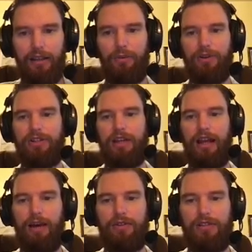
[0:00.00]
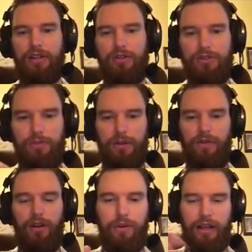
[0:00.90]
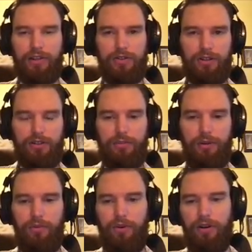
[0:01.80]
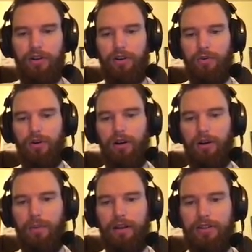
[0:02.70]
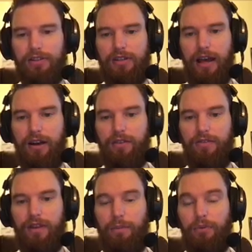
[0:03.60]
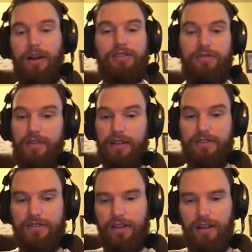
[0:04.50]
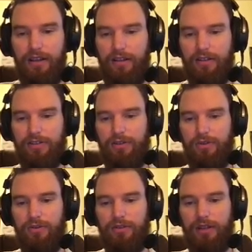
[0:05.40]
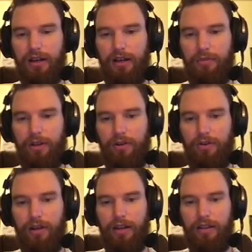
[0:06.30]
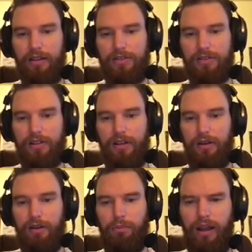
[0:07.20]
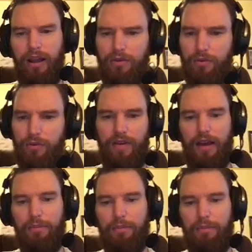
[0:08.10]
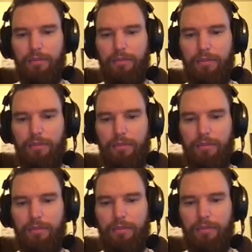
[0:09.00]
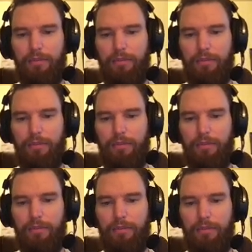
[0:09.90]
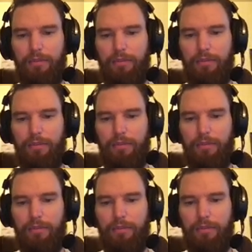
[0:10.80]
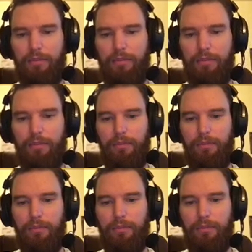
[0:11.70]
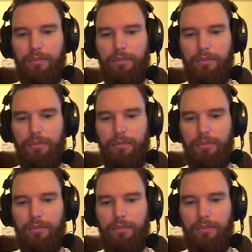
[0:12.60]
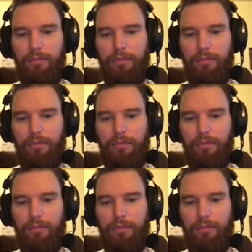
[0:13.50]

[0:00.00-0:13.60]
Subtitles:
which again, I would say you should be following that structure a bit more in your work, but just out of impressiveness, this student, created this brand revamp of a condom company. And look, you can see that she's available for hire. It's funny.